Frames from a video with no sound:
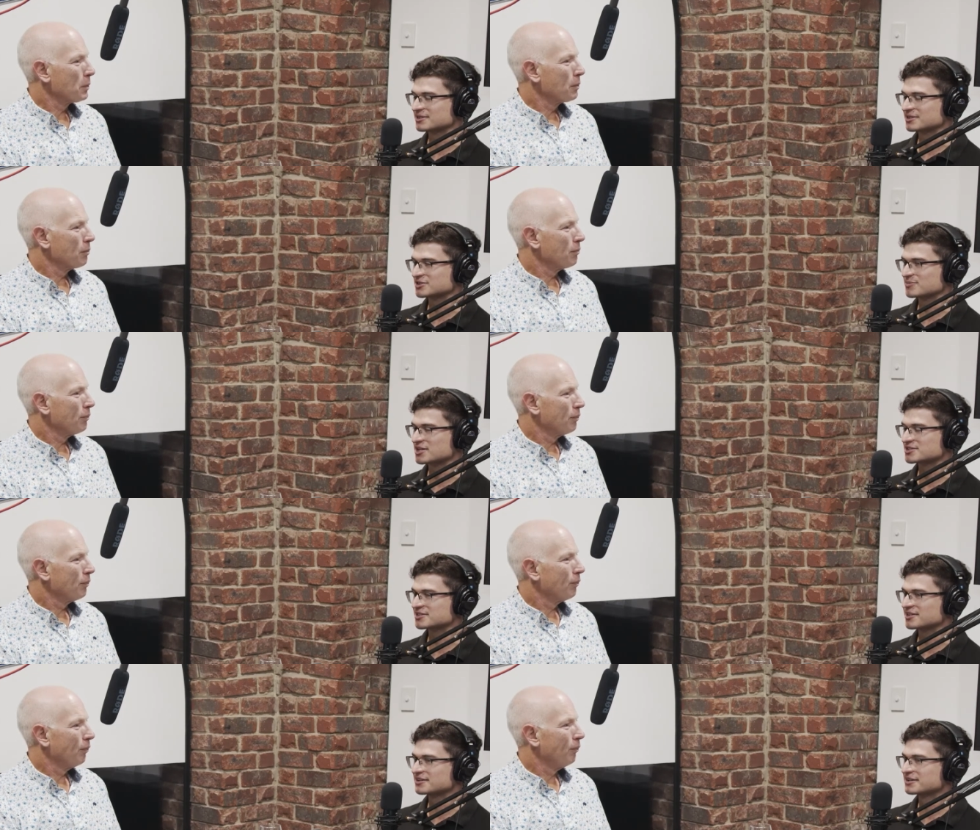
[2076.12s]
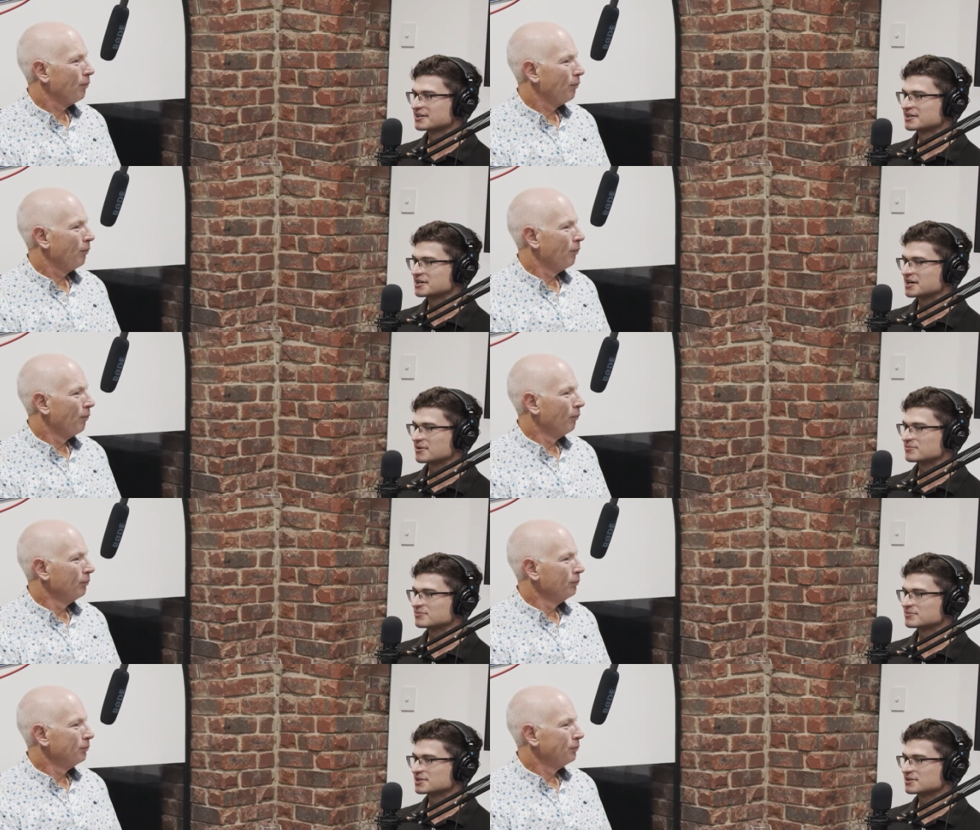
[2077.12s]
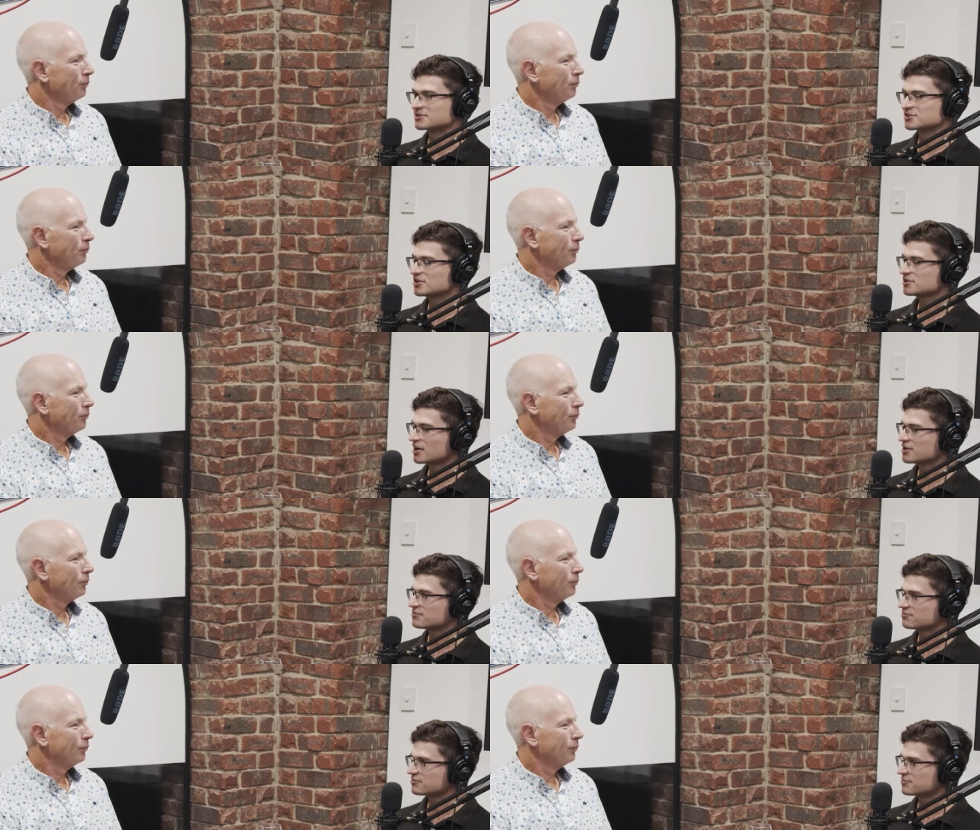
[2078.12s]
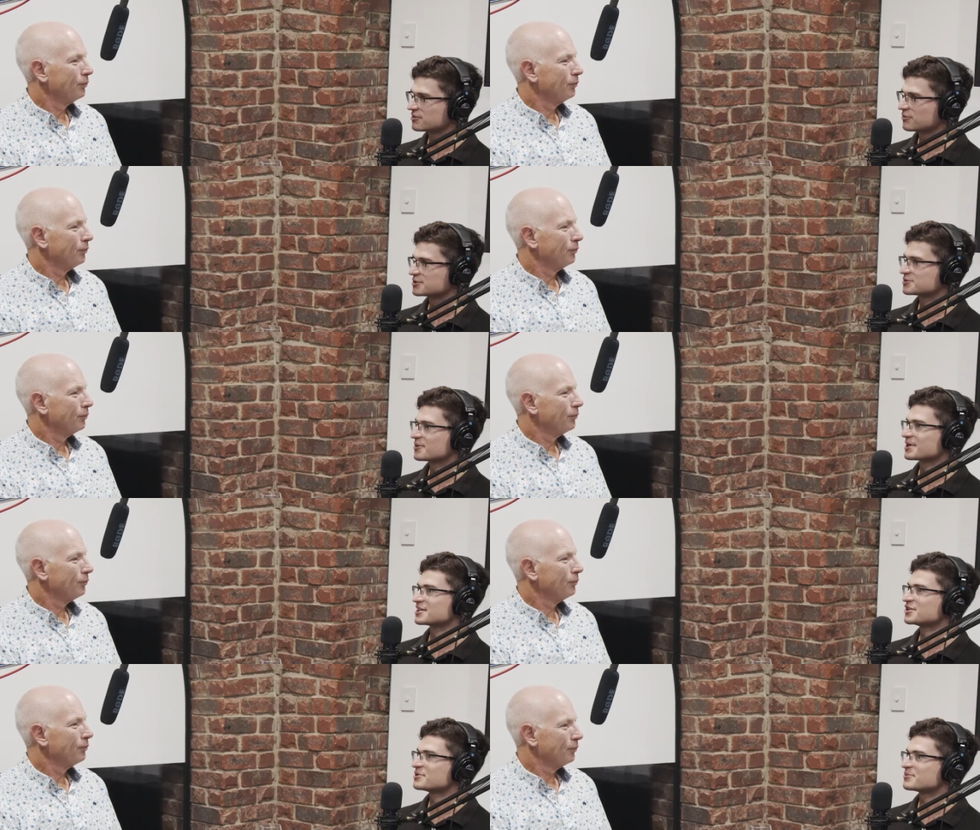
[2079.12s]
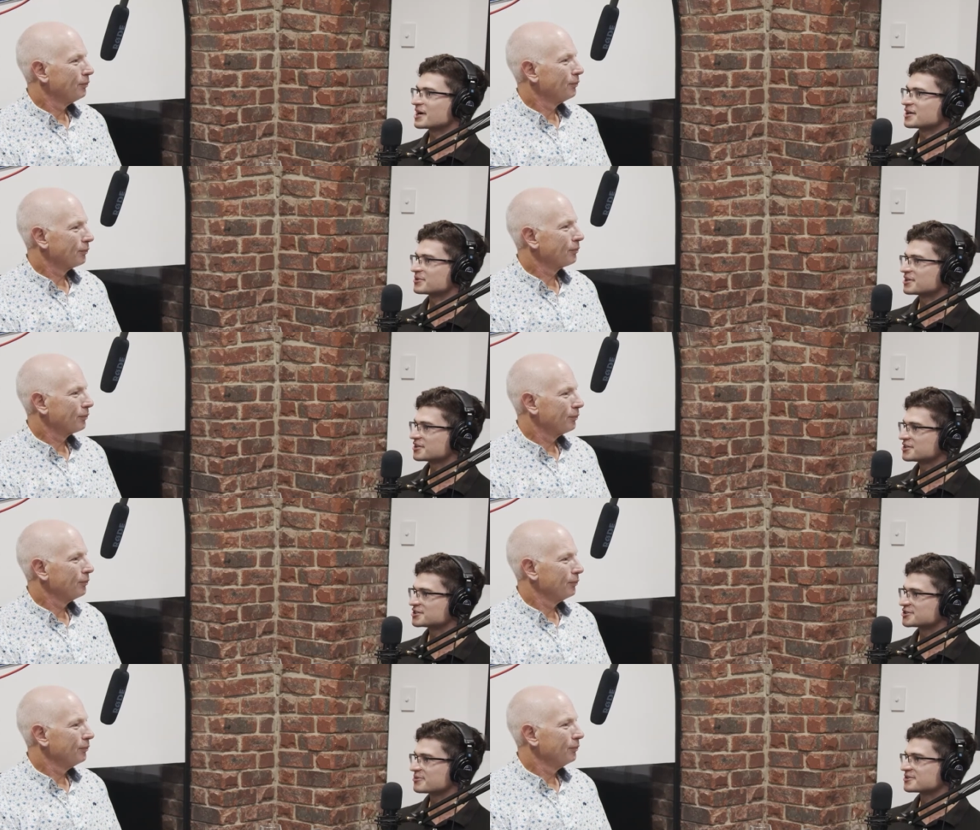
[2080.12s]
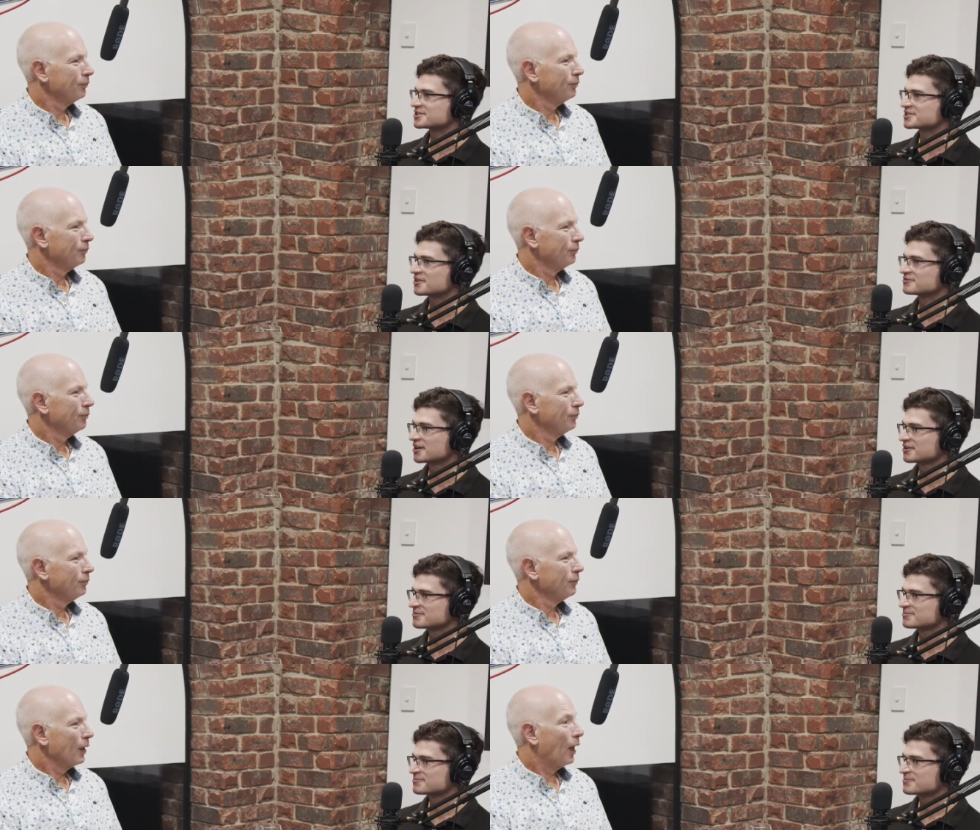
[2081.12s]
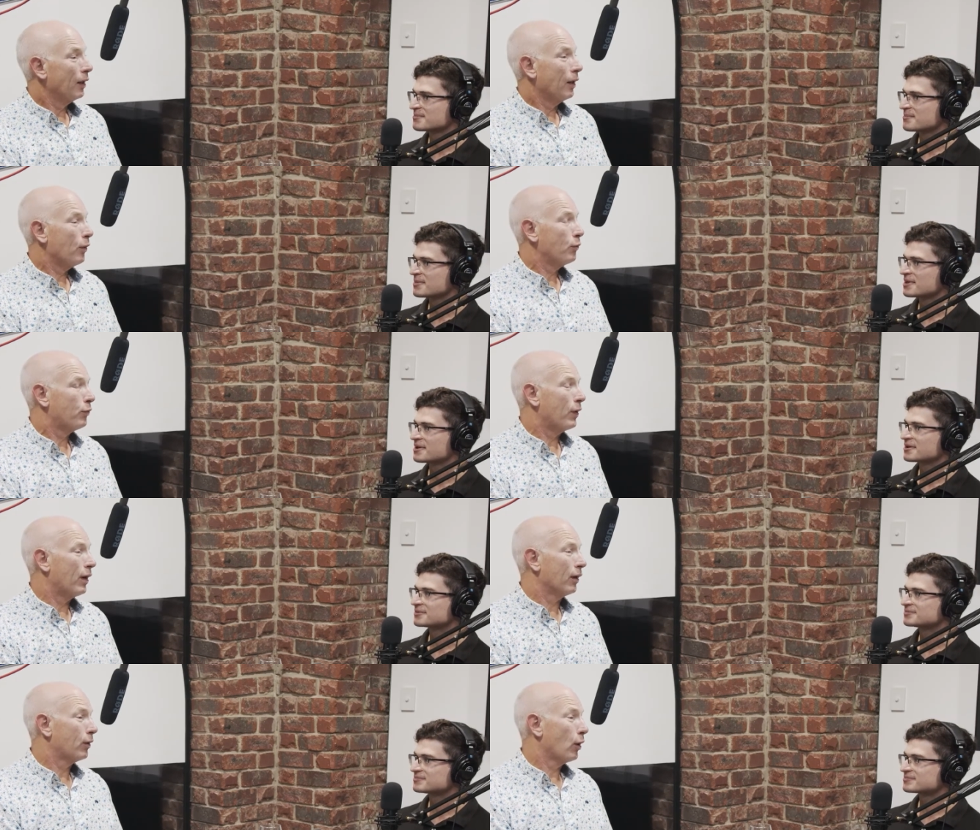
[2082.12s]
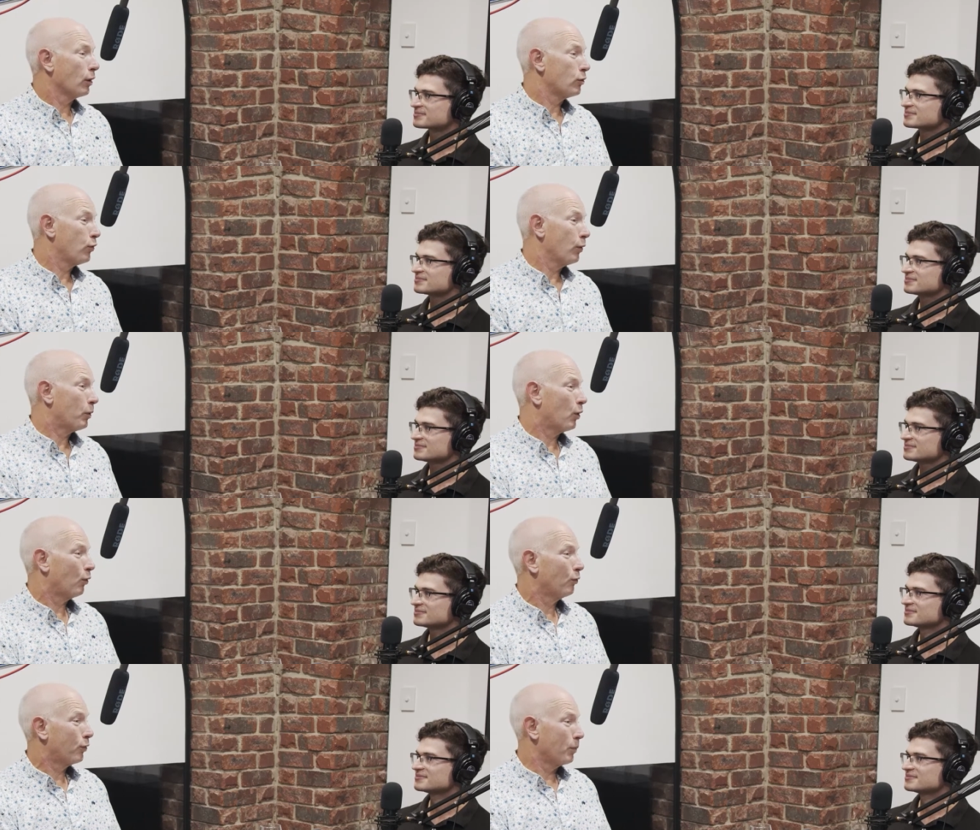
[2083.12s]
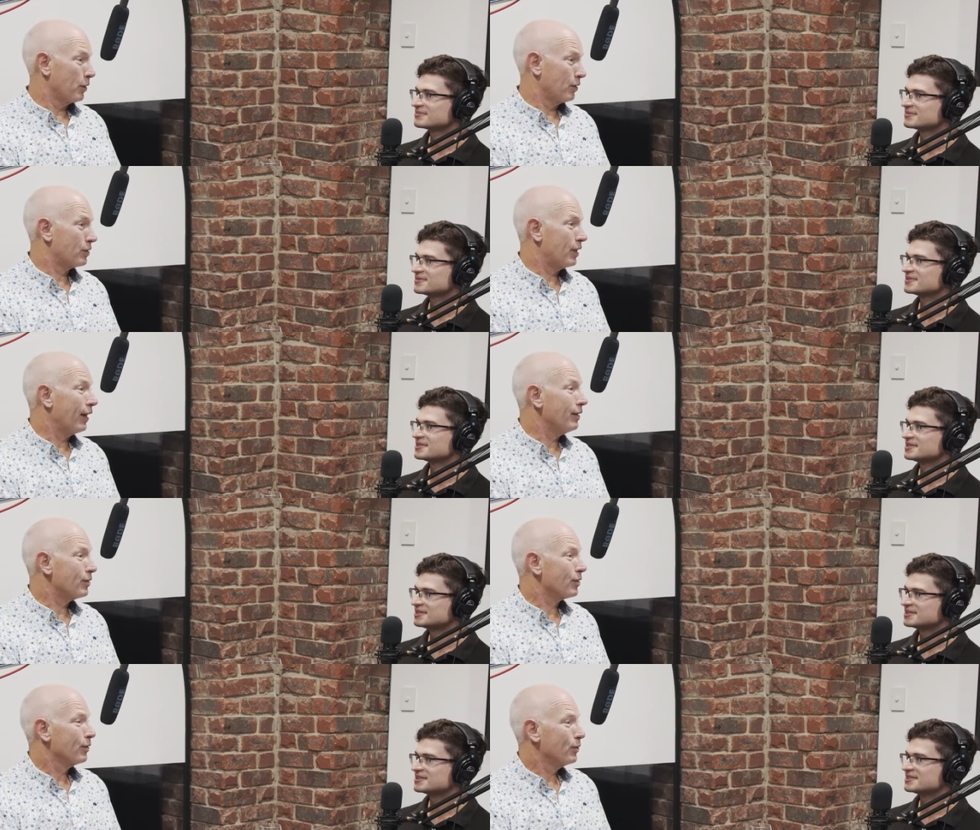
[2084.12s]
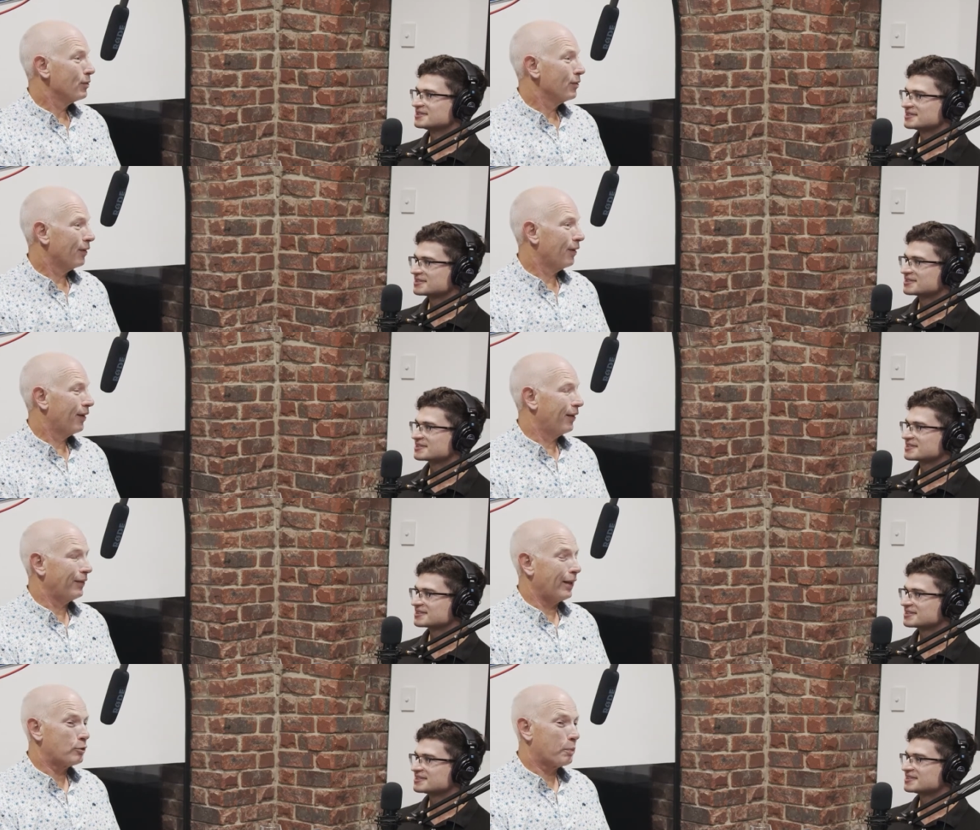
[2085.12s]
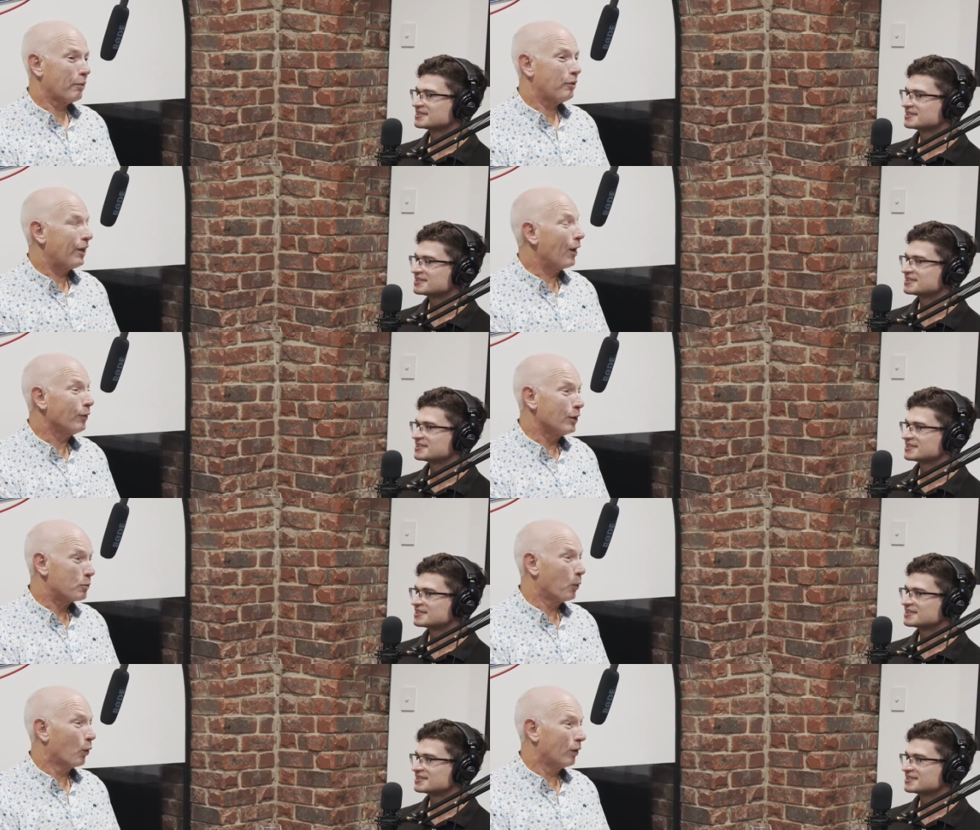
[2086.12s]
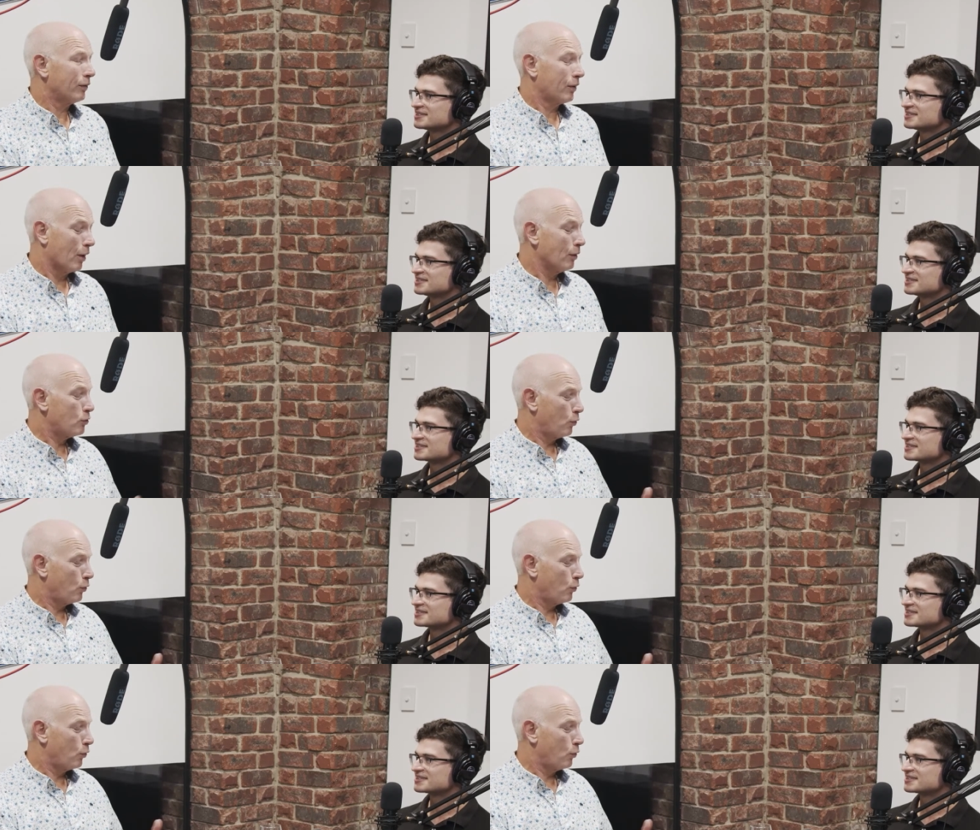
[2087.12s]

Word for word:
Speaker 1: uh, especially. Um, do, are you? We spoke a little bit about it, but are you into sports yourself, Doug?
Speaker 2: I love uh, college football from the States. Uh, that's probably the only sport. College